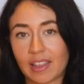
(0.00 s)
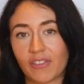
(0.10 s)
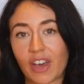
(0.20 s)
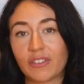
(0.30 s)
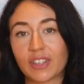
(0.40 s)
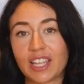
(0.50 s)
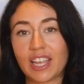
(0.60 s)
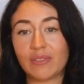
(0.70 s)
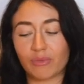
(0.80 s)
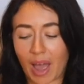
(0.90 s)
the
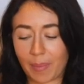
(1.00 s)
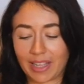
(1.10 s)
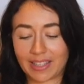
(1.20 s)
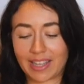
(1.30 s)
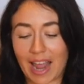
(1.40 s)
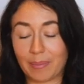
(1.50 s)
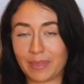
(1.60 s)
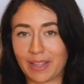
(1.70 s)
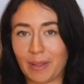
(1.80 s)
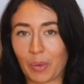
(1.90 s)
Velveteen Rabbit
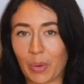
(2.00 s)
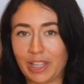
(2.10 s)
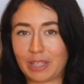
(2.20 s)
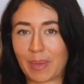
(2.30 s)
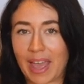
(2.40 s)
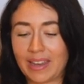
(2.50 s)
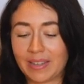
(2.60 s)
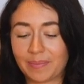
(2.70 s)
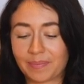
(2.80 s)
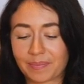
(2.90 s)
slept in the boy's bed.